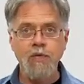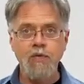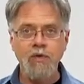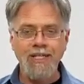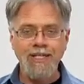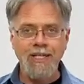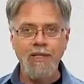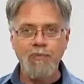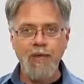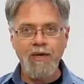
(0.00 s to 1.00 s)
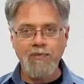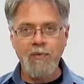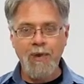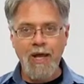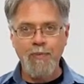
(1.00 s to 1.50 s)
you can keep that
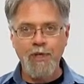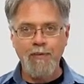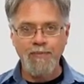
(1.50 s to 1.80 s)
from happening.